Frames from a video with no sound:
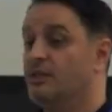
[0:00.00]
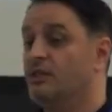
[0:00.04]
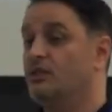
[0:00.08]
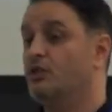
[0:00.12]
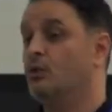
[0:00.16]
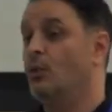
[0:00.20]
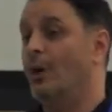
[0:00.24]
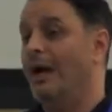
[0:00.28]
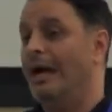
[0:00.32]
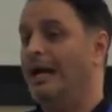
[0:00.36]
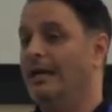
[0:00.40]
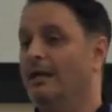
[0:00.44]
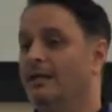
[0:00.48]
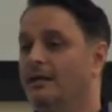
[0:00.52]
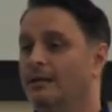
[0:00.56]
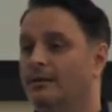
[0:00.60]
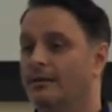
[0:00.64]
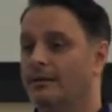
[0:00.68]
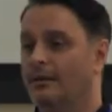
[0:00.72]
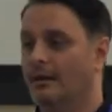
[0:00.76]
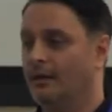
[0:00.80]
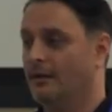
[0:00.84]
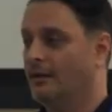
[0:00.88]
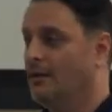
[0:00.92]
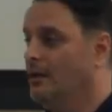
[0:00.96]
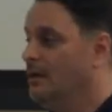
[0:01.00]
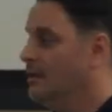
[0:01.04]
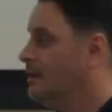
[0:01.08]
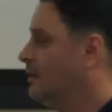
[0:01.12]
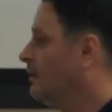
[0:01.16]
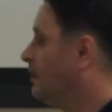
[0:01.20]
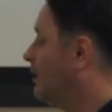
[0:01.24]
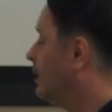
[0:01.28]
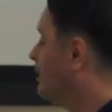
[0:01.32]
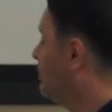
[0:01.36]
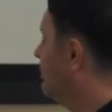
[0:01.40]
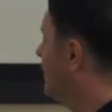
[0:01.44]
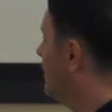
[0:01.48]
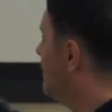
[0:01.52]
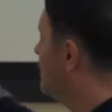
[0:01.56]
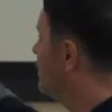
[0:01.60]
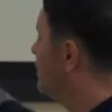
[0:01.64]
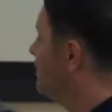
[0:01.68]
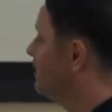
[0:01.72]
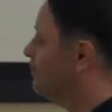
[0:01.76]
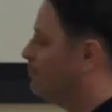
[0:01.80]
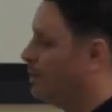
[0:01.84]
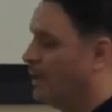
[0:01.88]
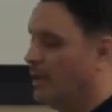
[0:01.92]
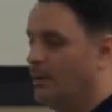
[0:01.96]
to do anything, you got a blank
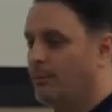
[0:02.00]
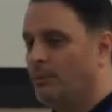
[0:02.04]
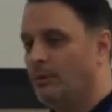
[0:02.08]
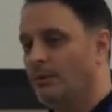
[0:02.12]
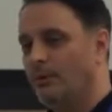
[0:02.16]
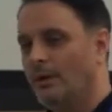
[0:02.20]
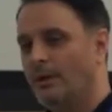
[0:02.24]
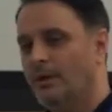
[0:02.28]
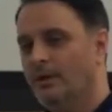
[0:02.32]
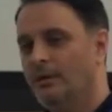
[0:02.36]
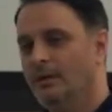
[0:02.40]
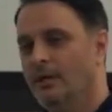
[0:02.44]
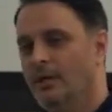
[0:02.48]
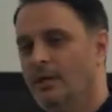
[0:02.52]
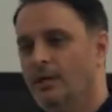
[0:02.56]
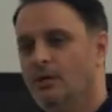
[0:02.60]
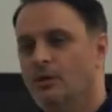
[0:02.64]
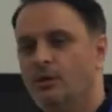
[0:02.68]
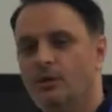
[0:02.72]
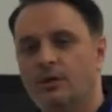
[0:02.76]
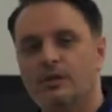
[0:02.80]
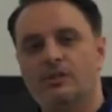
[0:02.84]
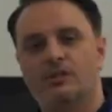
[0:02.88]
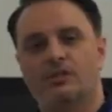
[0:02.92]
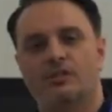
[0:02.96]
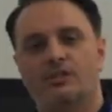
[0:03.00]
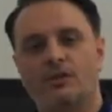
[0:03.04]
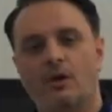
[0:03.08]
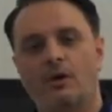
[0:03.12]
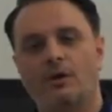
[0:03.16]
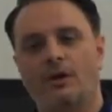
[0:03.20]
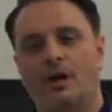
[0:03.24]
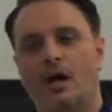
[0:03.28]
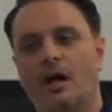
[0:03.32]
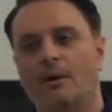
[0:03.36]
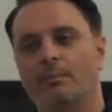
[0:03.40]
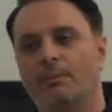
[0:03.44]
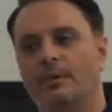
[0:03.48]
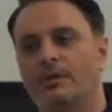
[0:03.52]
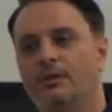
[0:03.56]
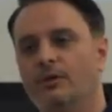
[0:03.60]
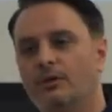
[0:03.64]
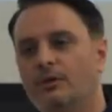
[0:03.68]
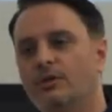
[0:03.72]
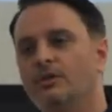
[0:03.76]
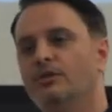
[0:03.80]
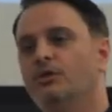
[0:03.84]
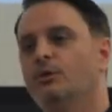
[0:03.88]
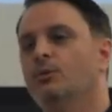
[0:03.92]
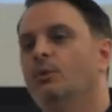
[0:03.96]
sheet of paper, right? You can start up and
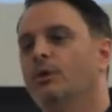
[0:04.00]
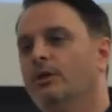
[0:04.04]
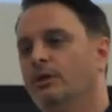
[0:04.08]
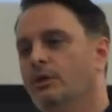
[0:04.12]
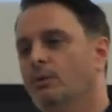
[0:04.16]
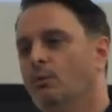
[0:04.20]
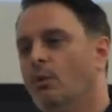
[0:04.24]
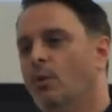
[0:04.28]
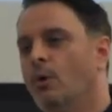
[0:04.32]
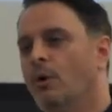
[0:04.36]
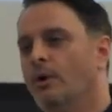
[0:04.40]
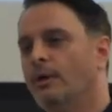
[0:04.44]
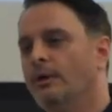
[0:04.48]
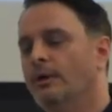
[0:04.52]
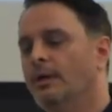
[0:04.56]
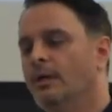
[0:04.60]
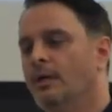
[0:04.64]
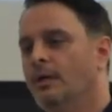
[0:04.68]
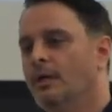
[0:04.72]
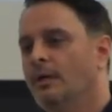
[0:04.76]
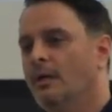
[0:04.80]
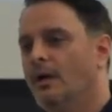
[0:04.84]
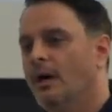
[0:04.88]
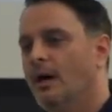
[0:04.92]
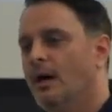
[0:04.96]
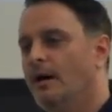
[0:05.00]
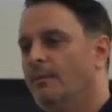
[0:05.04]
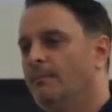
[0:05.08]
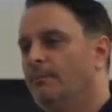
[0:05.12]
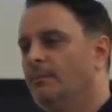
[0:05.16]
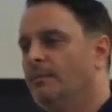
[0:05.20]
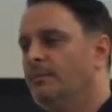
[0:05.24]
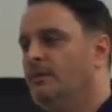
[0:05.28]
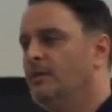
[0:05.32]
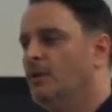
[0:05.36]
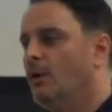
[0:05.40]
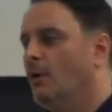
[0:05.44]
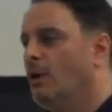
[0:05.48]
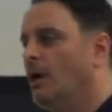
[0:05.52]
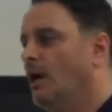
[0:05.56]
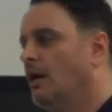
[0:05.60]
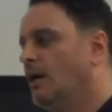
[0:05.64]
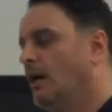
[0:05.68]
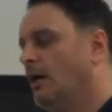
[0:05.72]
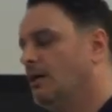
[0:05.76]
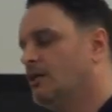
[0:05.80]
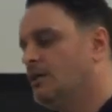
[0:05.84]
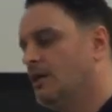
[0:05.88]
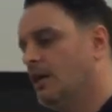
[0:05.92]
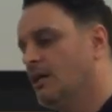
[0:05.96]
you can do what you want. You know,
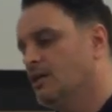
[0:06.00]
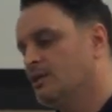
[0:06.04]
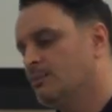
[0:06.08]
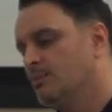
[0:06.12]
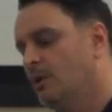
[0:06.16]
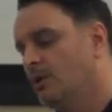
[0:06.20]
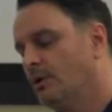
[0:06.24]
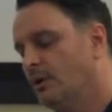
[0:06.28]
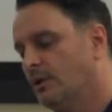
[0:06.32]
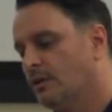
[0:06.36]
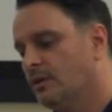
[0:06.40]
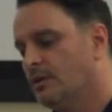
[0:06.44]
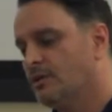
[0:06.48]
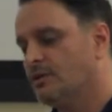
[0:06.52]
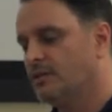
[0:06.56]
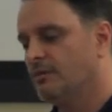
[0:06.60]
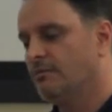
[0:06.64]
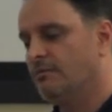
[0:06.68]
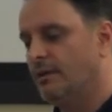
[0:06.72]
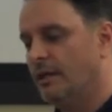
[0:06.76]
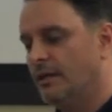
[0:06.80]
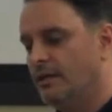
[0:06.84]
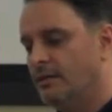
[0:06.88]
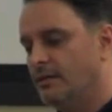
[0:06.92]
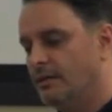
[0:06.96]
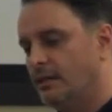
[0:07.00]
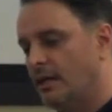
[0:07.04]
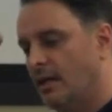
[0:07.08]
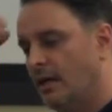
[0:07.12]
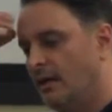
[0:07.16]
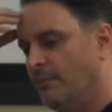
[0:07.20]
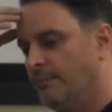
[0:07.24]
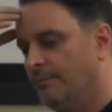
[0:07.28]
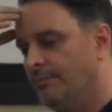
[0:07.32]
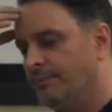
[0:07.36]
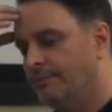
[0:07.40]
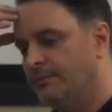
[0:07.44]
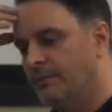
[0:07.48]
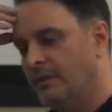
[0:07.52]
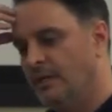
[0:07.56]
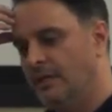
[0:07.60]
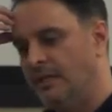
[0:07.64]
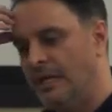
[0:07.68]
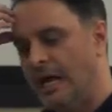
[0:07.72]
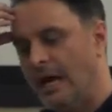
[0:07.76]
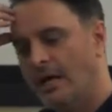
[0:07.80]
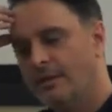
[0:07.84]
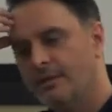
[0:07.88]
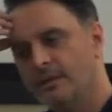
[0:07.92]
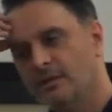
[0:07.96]
I spoke at this event
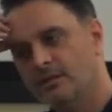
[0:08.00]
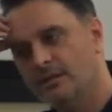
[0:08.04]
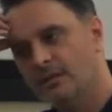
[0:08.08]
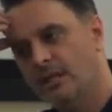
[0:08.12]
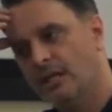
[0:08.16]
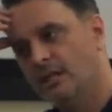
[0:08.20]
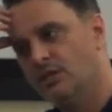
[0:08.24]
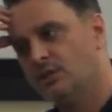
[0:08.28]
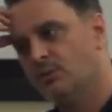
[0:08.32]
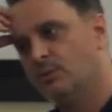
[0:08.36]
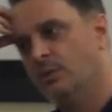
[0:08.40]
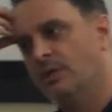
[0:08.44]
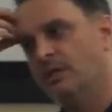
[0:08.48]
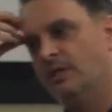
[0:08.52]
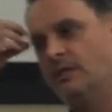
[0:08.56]
in Athens last